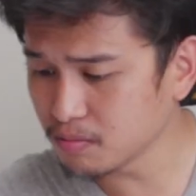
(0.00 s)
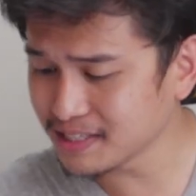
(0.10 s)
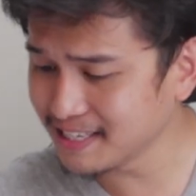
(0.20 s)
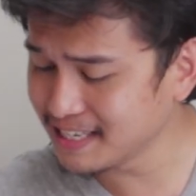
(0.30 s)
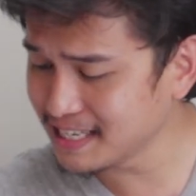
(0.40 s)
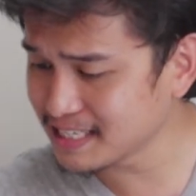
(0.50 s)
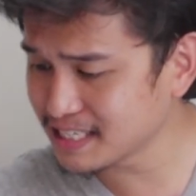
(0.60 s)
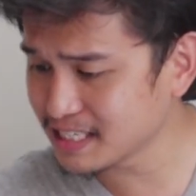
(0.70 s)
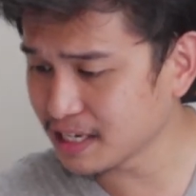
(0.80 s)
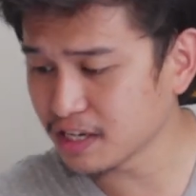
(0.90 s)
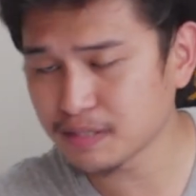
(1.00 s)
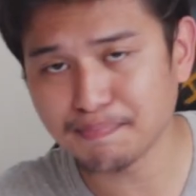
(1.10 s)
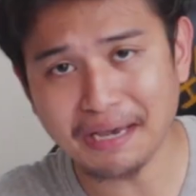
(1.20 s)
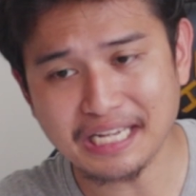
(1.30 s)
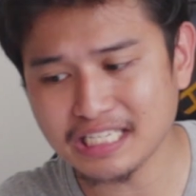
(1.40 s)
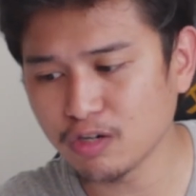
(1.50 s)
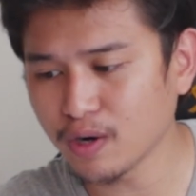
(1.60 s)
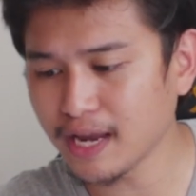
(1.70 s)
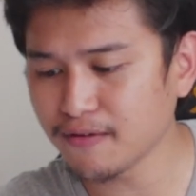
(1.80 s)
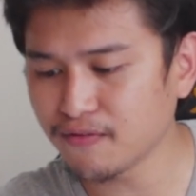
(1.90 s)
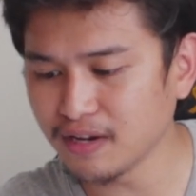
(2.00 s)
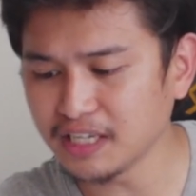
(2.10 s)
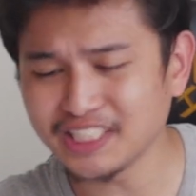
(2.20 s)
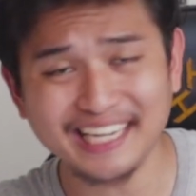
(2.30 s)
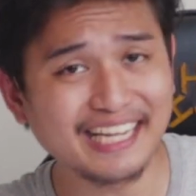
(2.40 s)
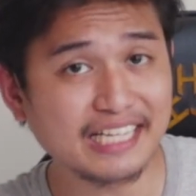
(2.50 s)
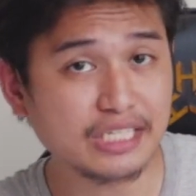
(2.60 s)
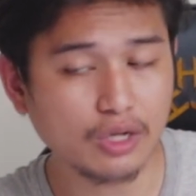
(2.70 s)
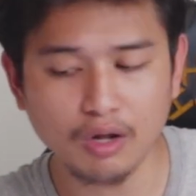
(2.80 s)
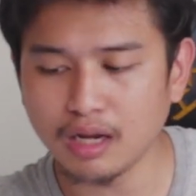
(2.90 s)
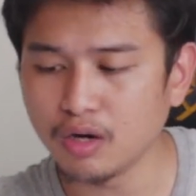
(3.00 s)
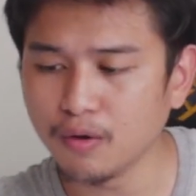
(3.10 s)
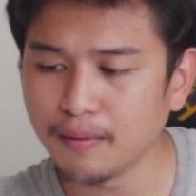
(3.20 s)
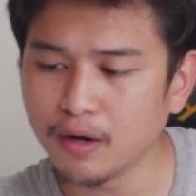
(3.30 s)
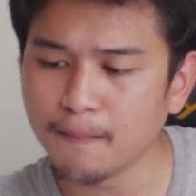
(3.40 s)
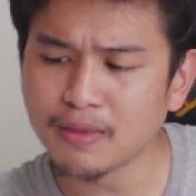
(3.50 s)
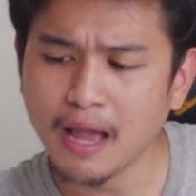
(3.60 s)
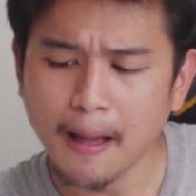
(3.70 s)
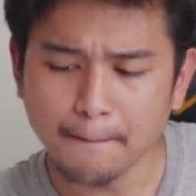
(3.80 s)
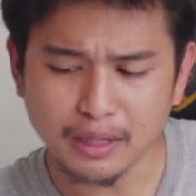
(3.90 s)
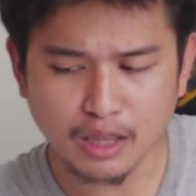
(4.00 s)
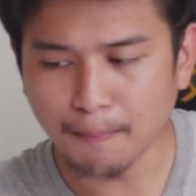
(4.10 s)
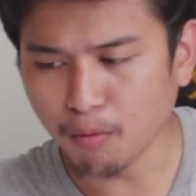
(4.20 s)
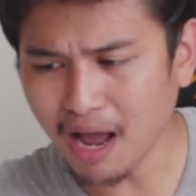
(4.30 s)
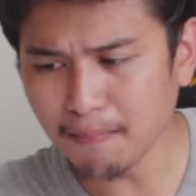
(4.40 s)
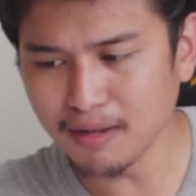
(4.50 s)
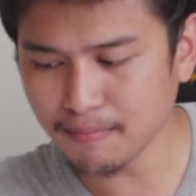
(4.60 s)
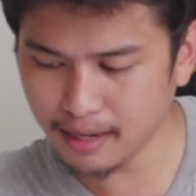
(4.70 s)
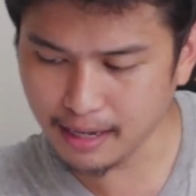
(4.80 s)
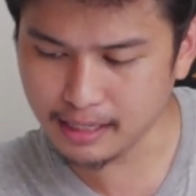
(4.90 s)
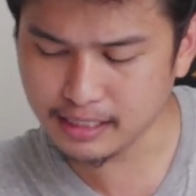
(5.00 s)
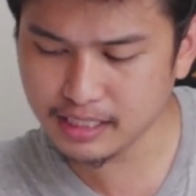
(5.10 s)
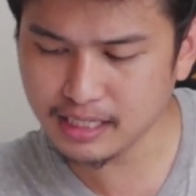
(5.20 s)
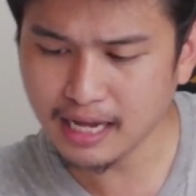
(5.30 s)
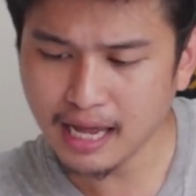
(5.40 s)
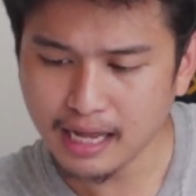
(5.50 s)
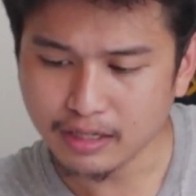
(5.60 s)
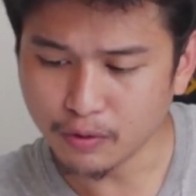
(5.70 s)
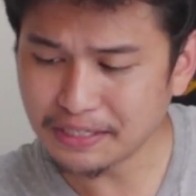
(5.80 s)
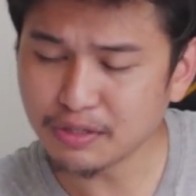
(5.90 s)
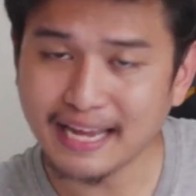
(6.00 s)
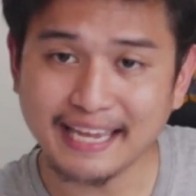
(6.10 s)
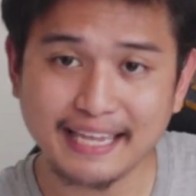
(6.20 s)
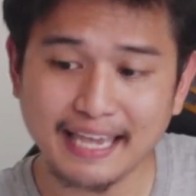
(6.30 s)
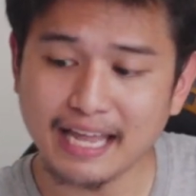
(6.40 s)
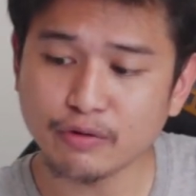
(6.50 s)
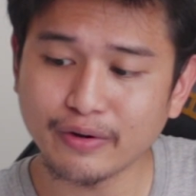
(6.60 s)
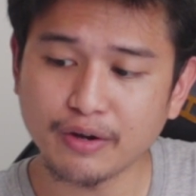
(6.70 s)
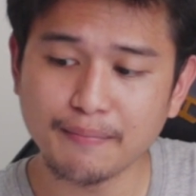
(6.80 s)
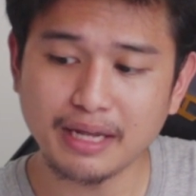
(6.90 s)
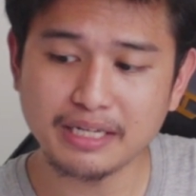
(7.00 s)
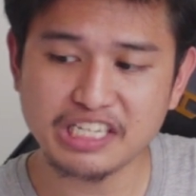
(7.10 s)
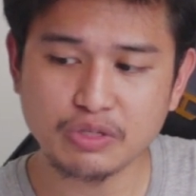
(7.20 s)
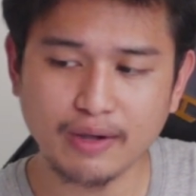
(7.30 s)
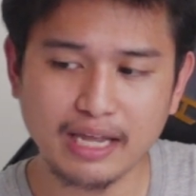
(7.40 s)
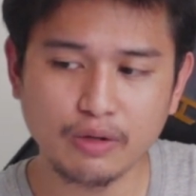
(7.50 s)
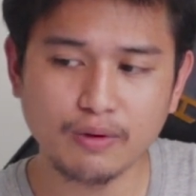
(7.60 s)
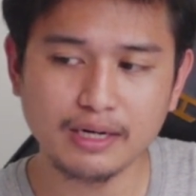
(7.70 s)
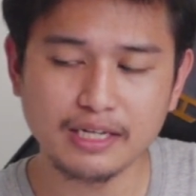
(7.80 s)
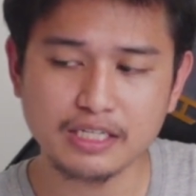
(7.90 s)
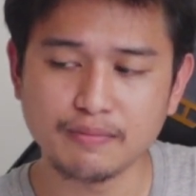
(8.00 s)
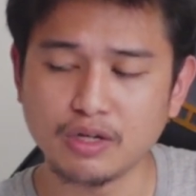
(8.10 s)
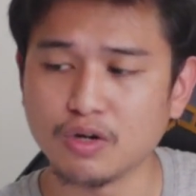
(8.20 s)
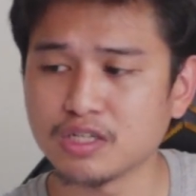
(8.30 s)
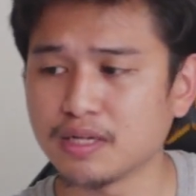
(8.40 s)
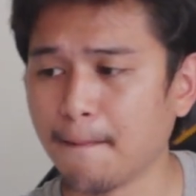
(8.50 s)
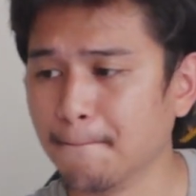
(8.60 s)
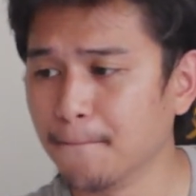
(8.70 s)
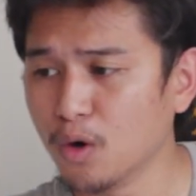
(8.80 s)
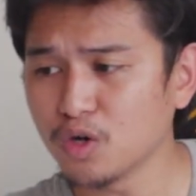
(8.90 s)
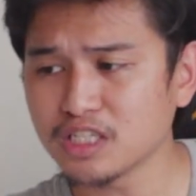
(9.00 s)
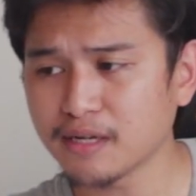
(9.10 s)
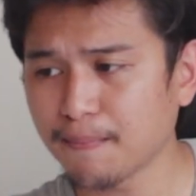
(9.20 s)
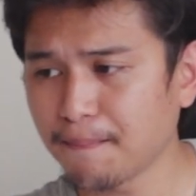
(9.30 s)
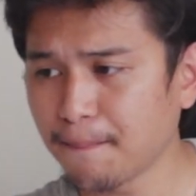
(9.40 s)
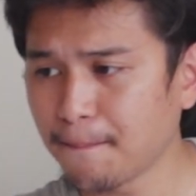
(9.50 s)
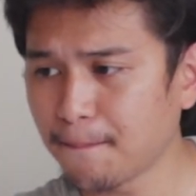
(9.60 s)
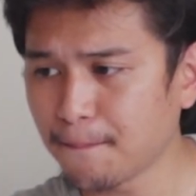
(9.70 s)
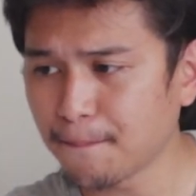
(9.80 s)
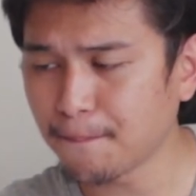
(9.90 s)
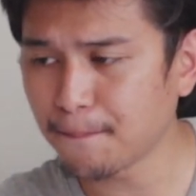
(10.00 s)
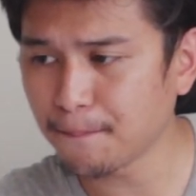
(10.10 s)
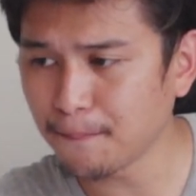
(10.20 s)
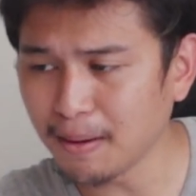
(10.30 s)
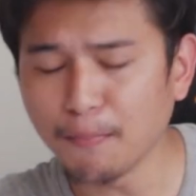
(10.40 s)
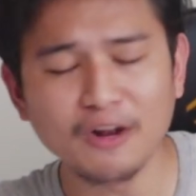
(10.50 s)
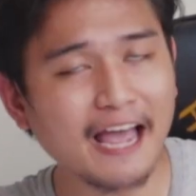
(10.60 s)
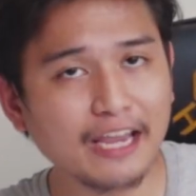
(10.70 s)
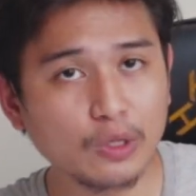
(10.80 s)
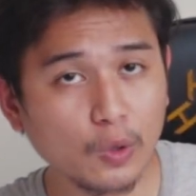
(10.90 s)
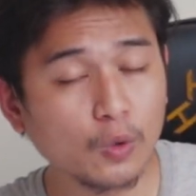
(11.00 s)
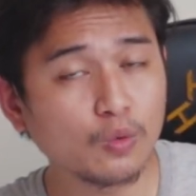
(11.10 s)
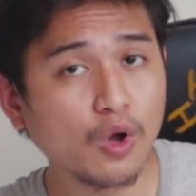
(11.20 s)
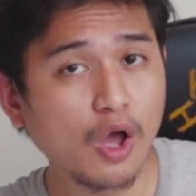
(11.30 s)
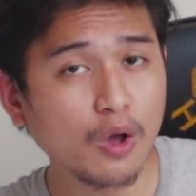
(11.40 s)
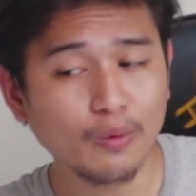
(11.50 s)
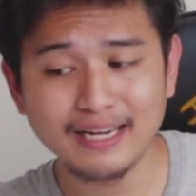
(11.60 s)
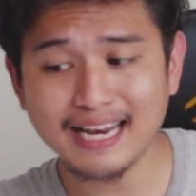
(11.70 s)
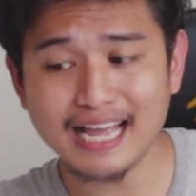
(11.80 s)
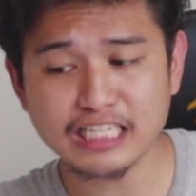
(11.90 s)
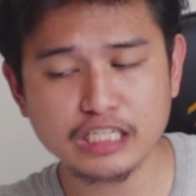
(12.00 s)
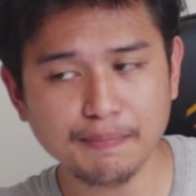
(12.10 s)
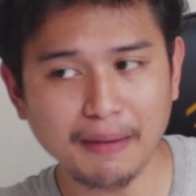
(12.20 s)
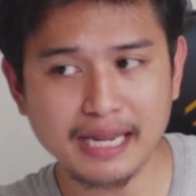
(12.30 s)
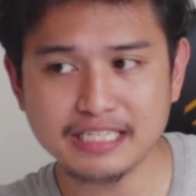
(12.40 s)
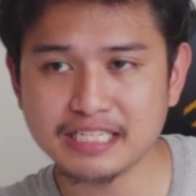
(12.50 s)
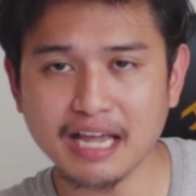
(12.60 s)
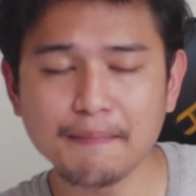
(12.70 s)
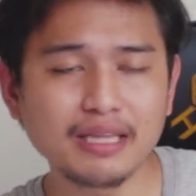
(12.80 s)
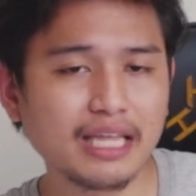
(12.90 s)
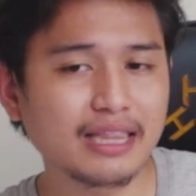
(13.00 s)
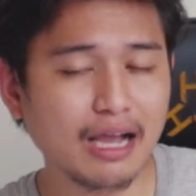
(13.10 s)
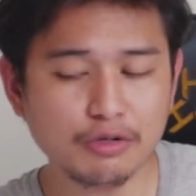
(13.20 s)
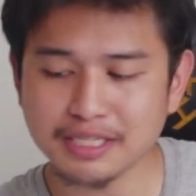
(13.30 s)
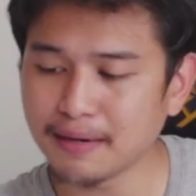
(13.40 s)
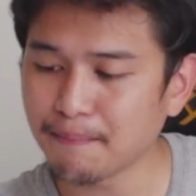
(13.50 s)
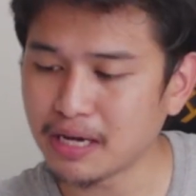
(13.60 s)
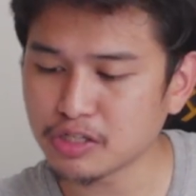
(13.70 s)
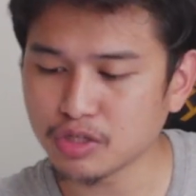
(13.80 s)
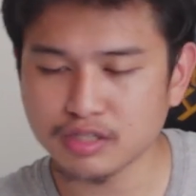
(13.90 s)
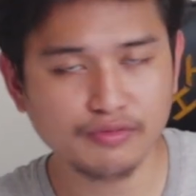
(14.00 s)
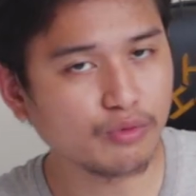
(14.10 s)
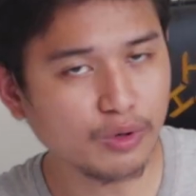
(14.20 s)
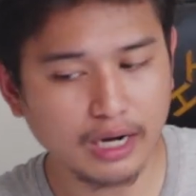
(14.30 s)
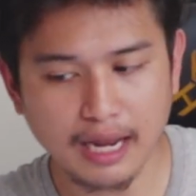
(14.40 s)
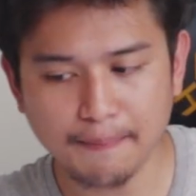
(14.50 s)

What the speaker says: comes in this space gray finish. It is all aluminum. But the problem is, the reason I can't recommend this to anyone is because most people I know will not spend 70,000 pesos for a